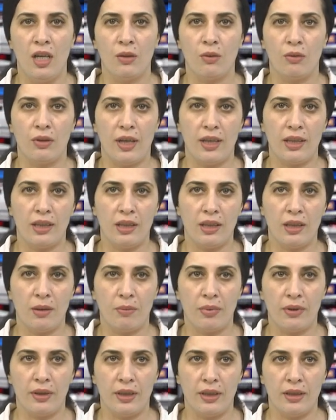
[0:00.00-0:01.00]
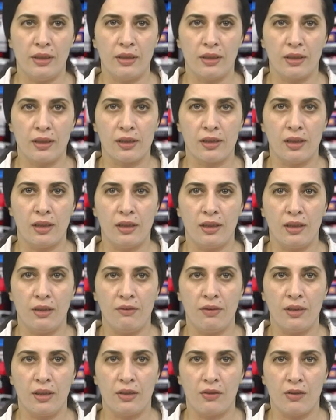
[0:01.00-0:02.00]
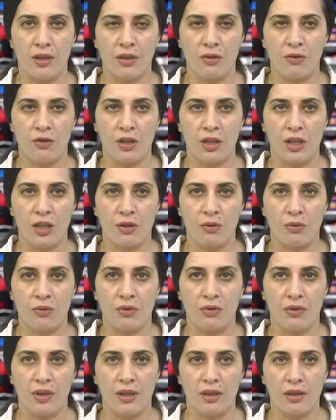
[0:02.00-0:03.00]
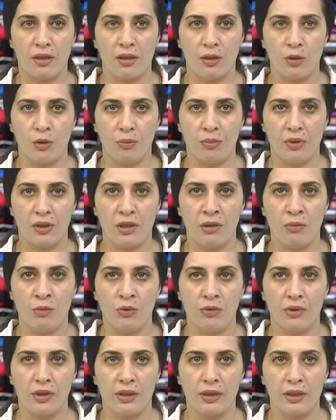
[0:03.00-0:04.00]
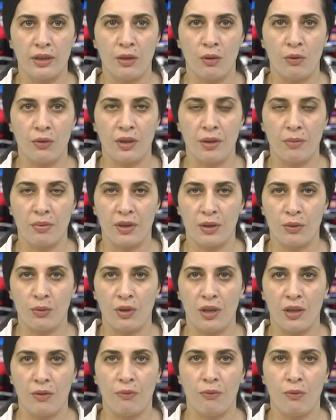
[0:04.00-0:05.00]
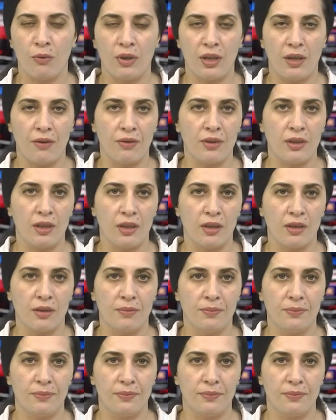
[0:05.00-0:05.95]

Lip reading: to legally oblige the state TV and radio channels to address the topic simultaneously on April 24 every year.